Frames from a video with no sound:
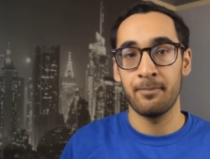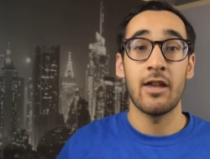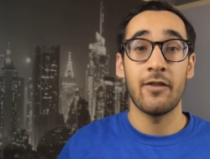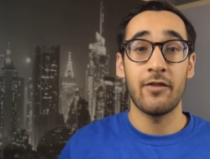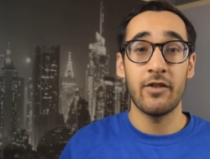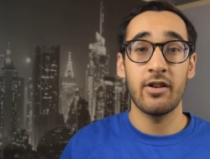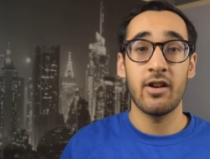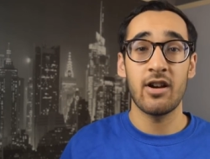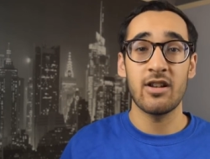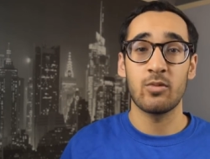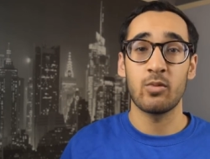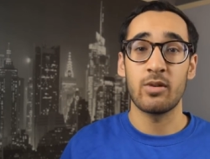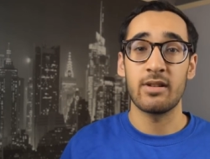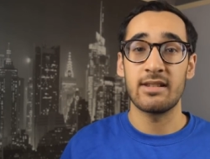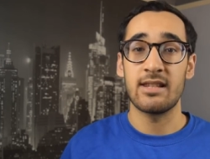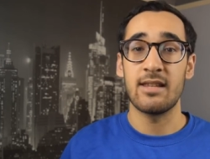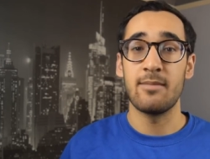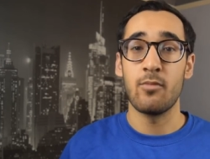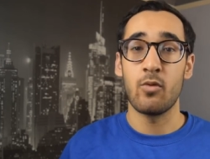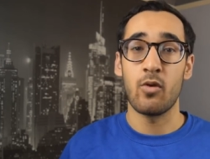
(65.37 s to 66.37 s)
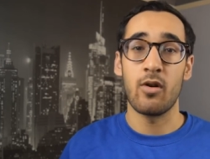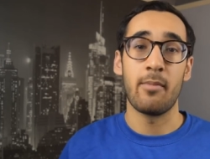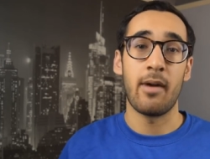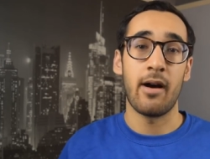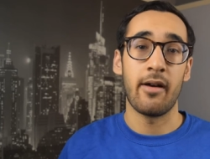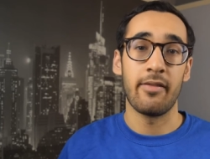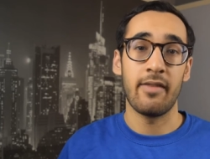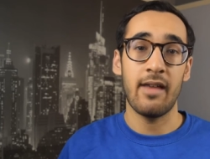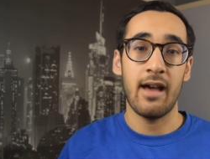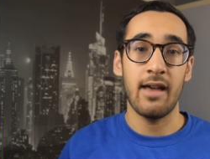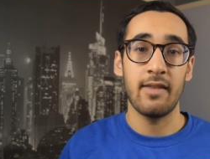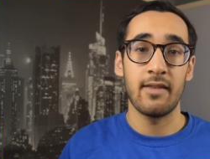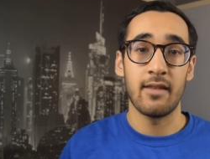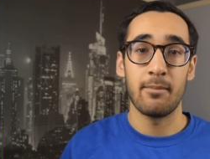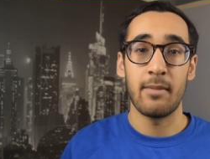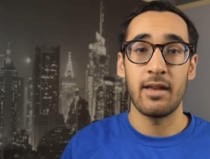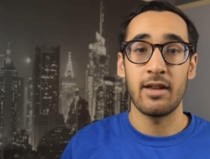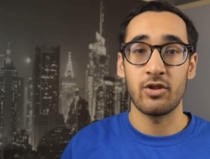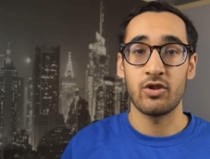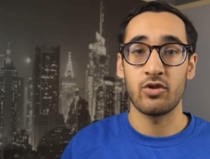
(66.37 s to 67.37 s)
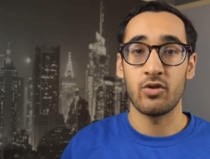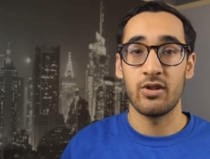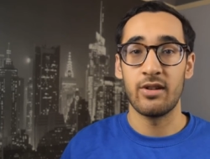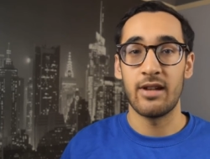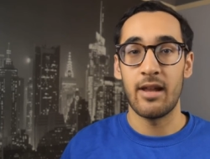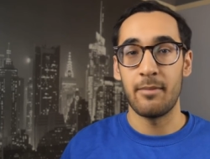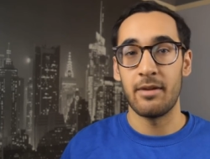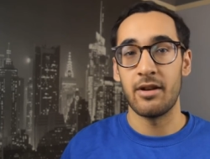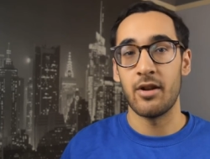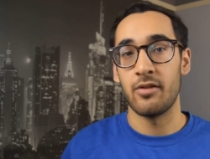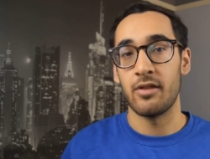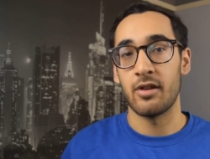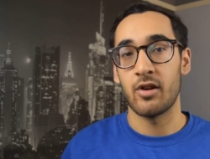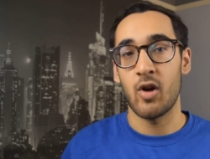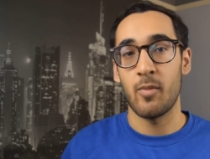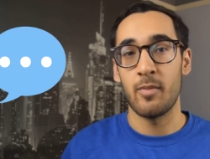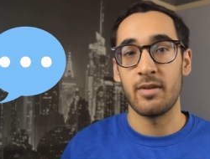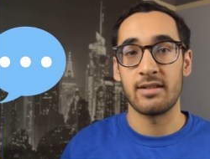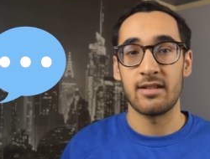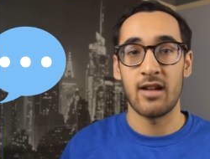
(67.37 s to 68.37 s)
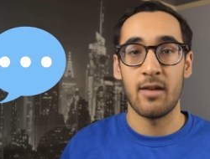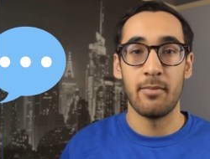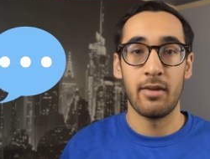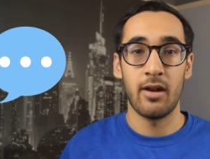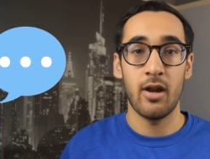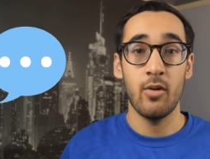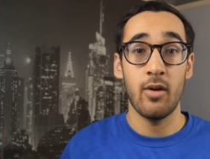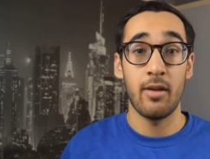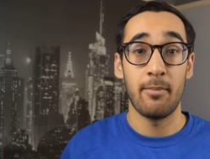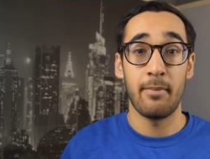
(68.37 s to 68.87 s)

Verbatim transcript: If you guys want to see more about that, then make sure you let me know in the comments down below